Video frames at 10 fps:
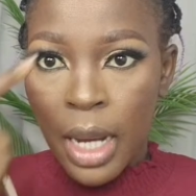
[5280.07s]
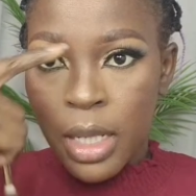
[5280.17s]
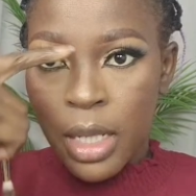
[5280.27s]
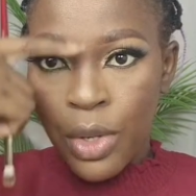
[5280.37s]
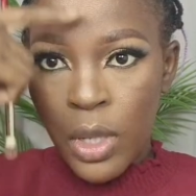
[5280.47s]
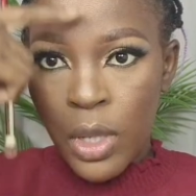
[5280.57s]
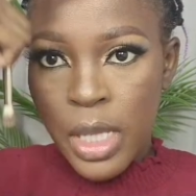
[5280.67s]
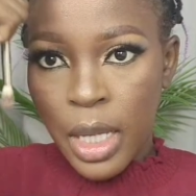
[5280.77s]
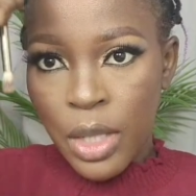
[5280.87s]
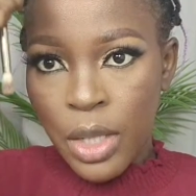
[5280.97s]
did not
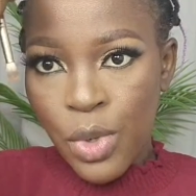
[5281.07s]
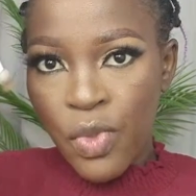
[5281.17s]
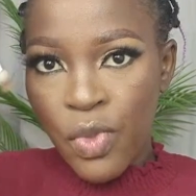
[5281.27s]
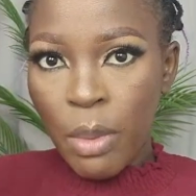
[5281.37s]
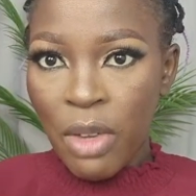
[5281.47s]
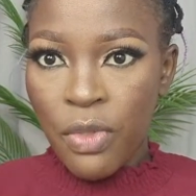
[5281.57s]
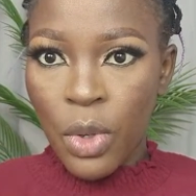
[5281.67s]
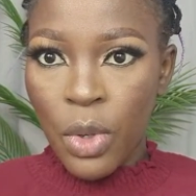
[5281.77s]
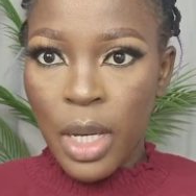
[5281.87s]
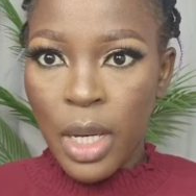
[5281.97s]
take it over my
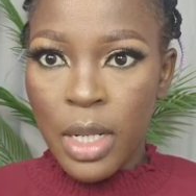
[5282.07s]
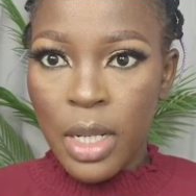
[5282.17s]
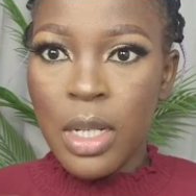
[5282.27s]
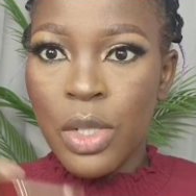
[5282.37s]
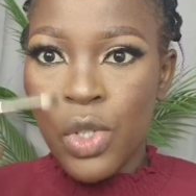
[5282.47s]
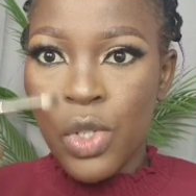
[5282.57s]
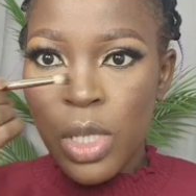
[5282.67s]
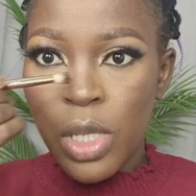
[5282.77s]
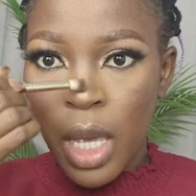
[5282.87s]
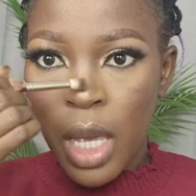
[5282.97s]
forehead. It's
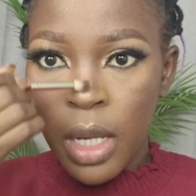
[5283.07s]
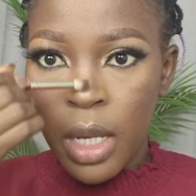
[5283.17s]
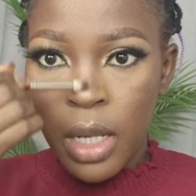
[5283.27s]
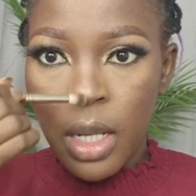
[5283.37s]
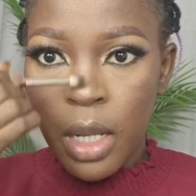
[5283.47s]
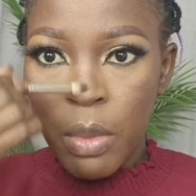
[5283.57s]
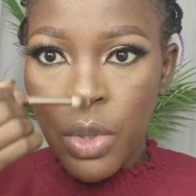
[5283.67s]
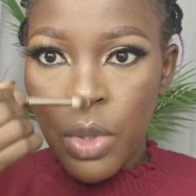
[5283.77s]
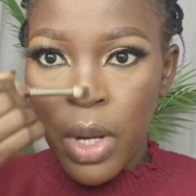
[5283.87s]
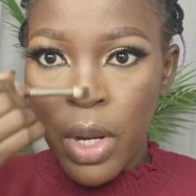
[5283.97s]
just staying in the
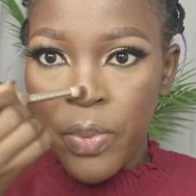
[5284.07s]
middle there.